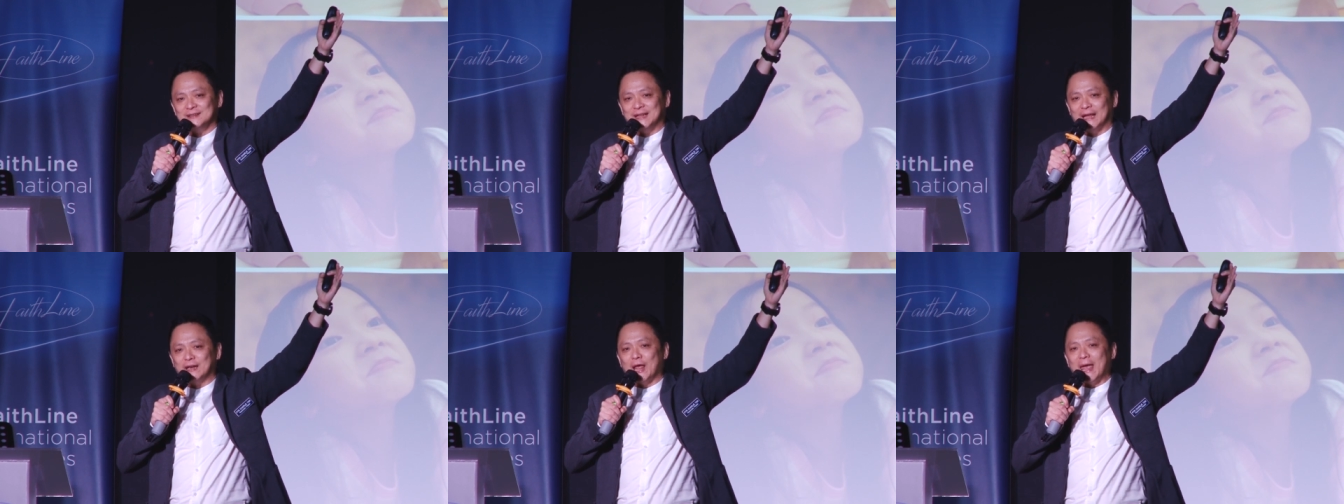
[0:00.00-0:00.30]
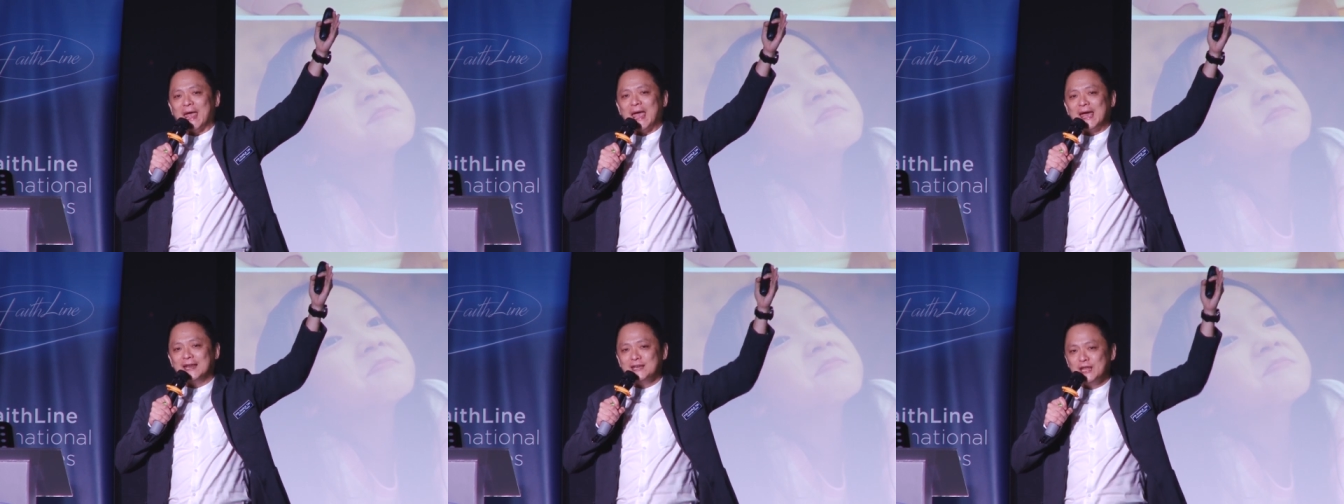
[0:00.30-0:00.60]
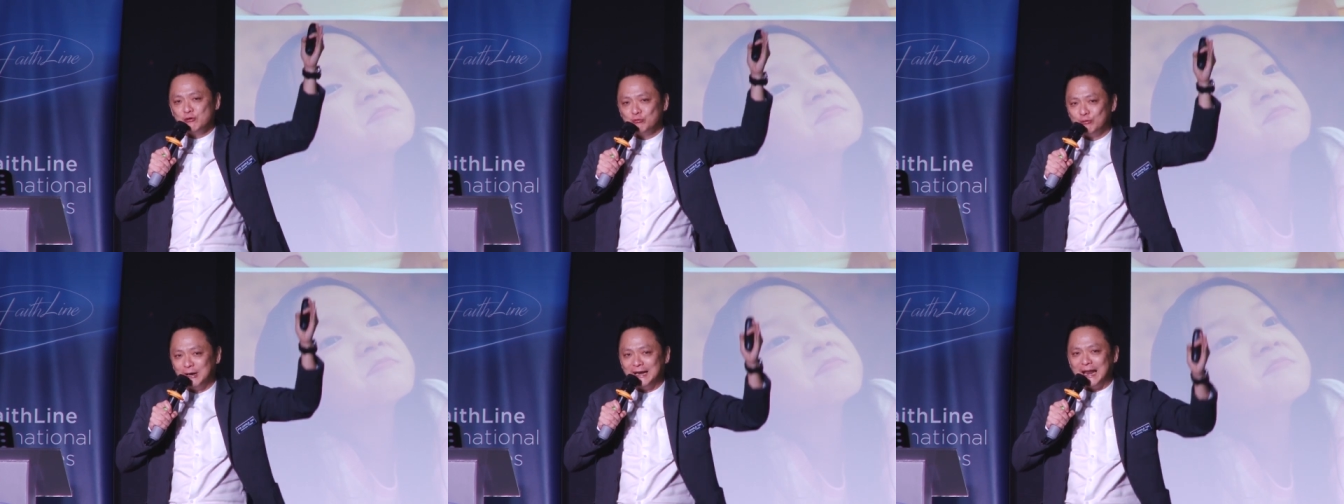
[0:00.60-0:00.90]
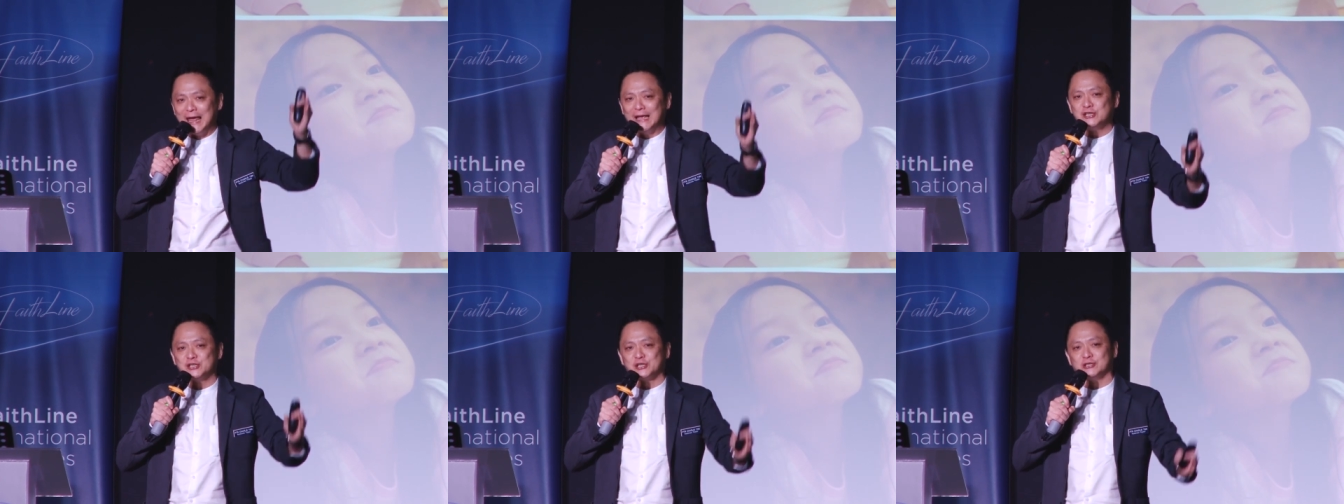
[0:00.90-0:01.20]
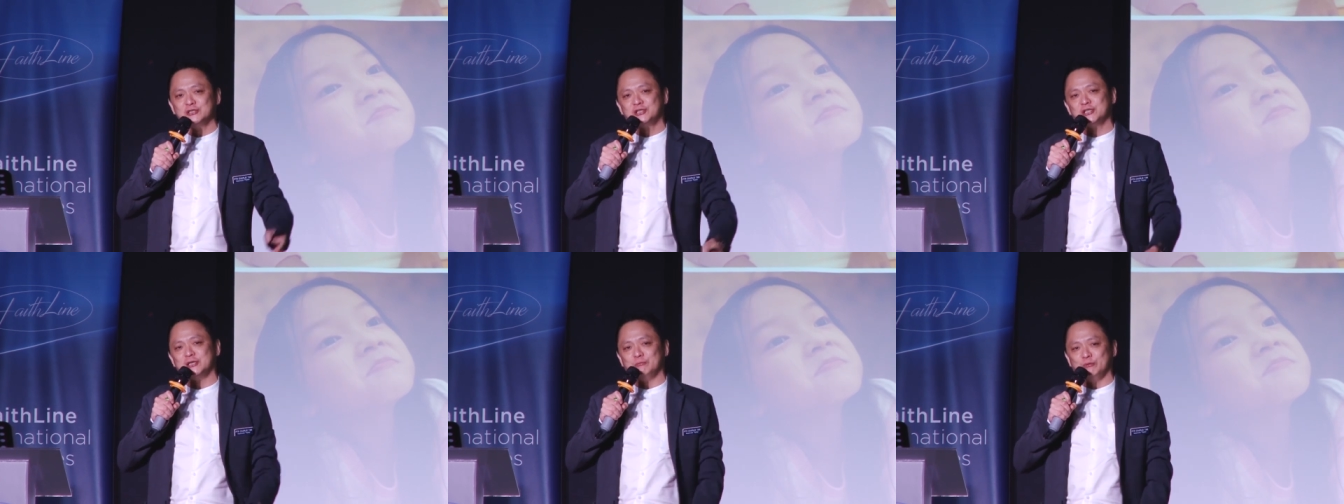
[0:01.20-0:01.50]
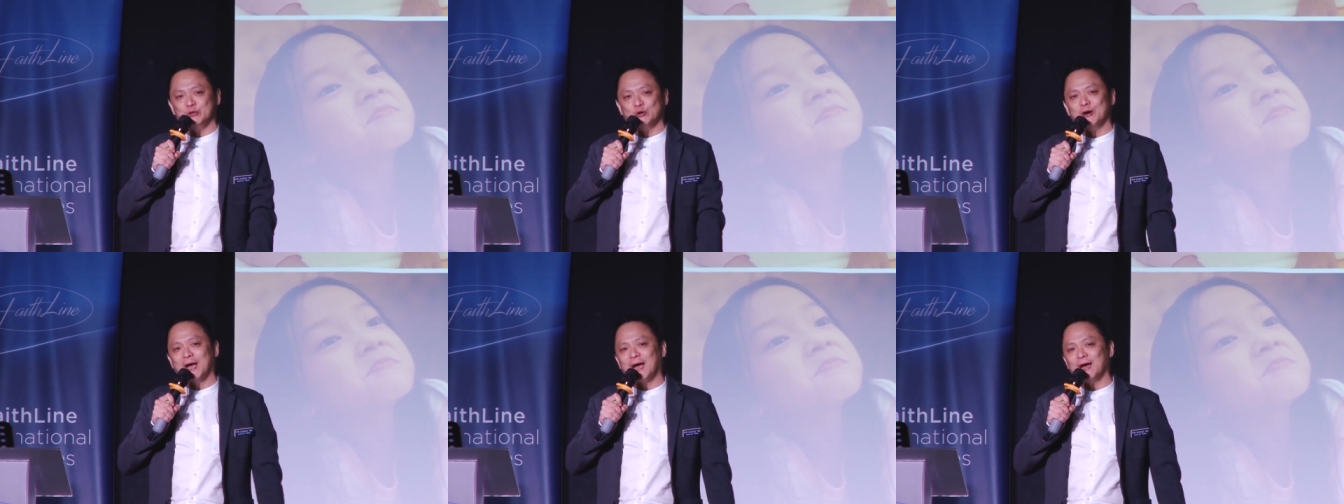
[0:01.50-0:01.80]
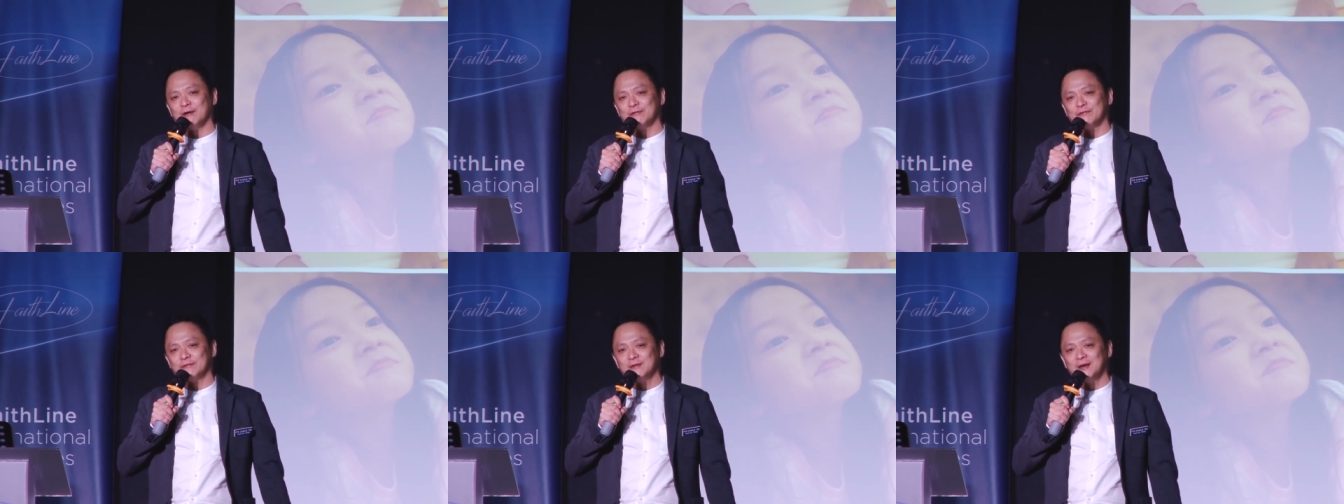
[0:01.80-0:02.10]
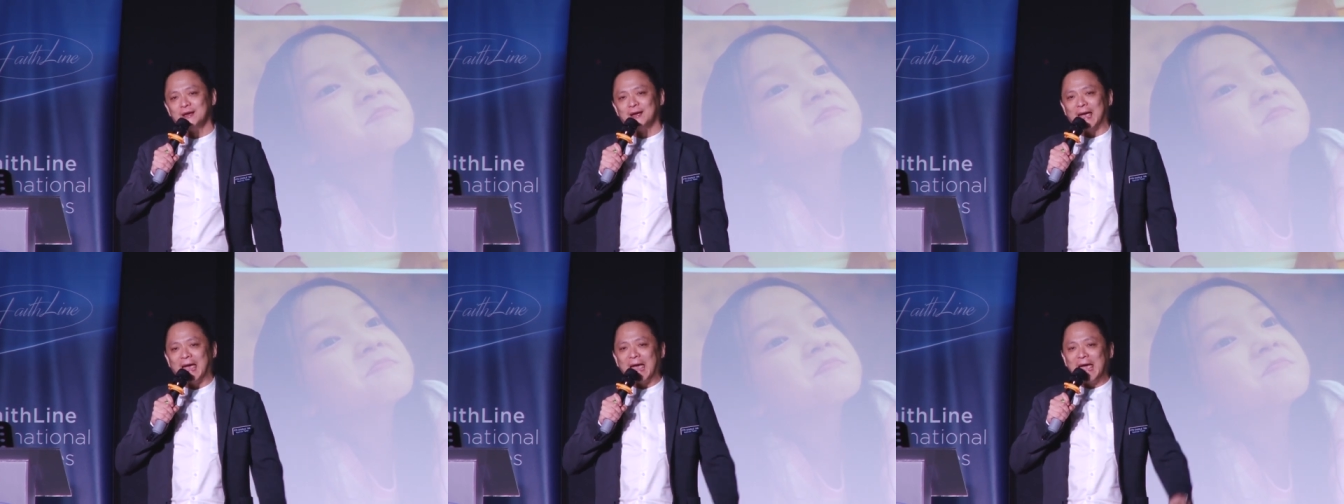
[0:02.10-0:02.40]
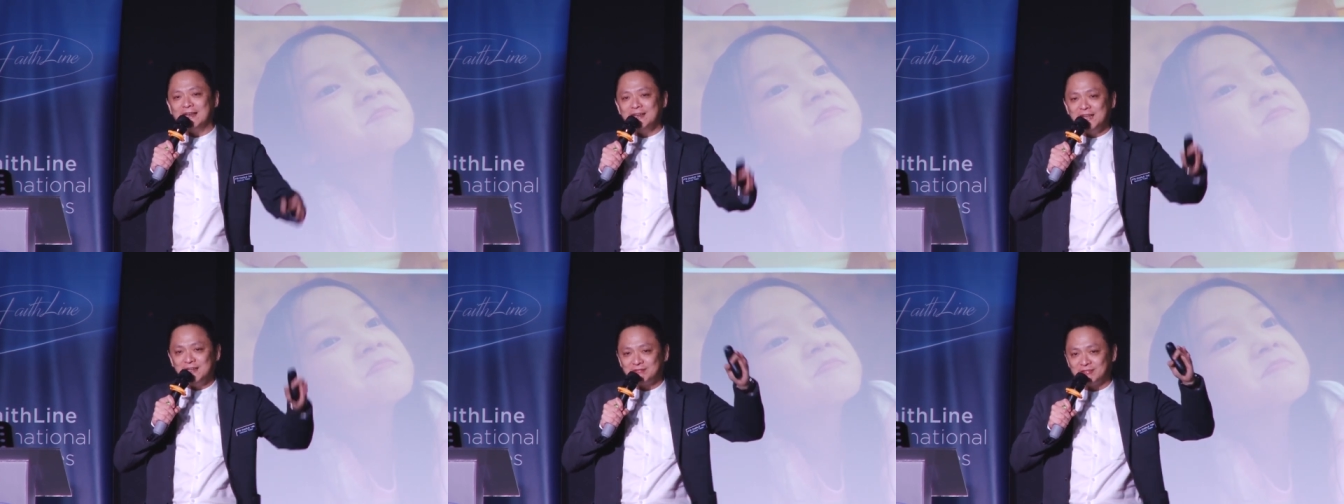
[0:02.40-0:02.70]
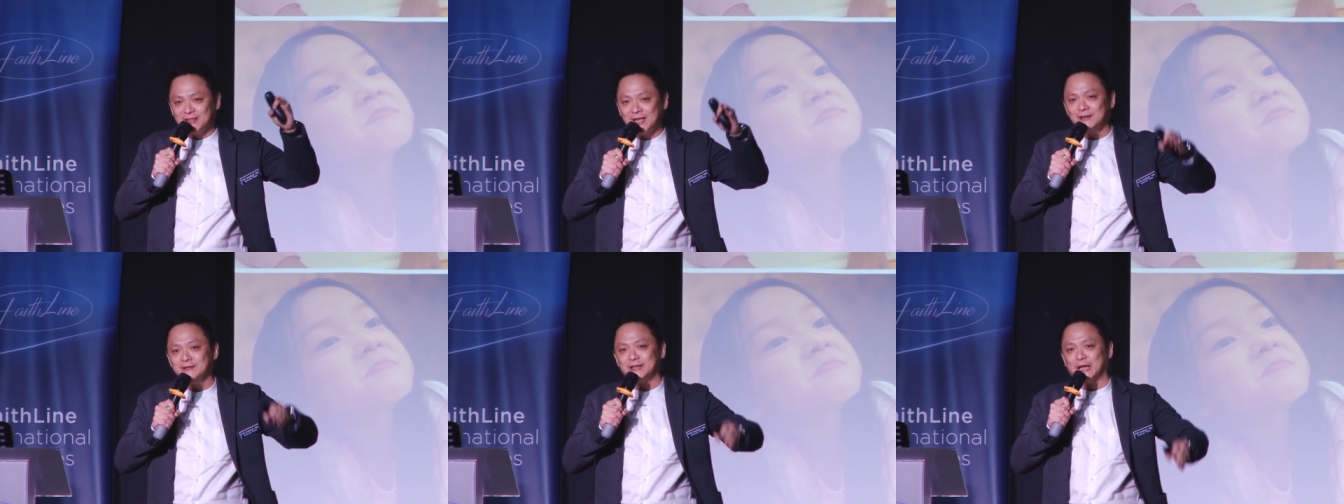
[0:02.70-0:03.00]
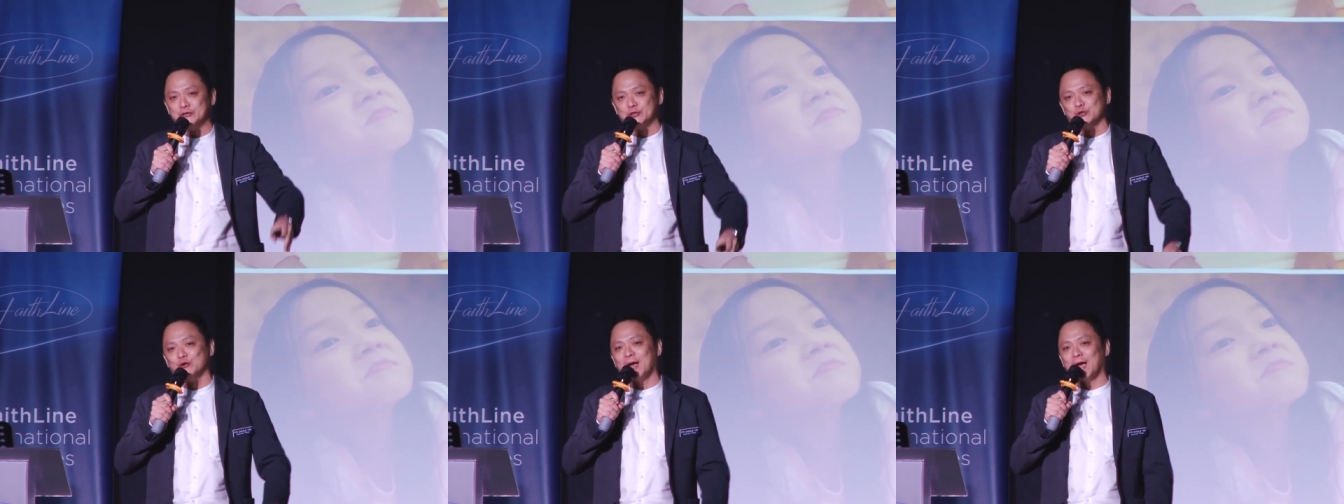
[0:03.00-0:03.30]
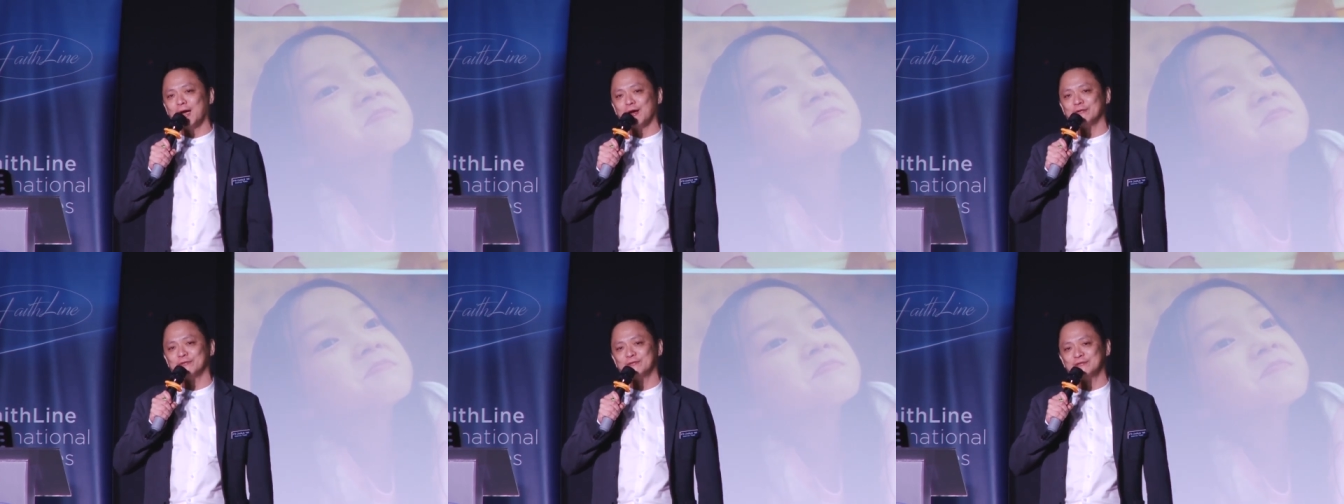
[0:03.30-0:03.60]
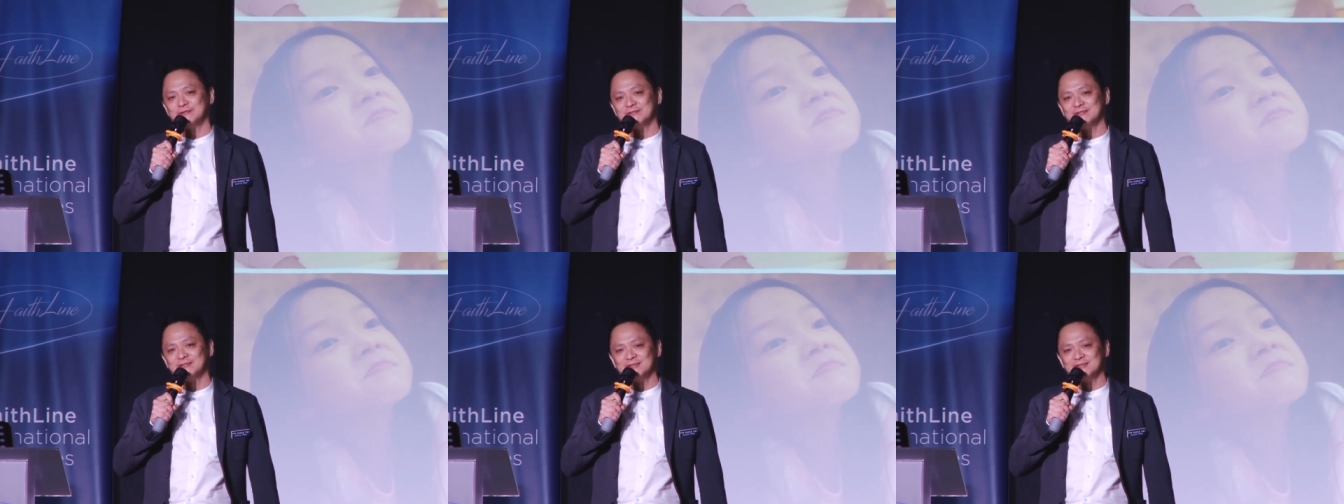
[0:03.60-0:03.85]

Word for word: than any relationship you have, anything that you have.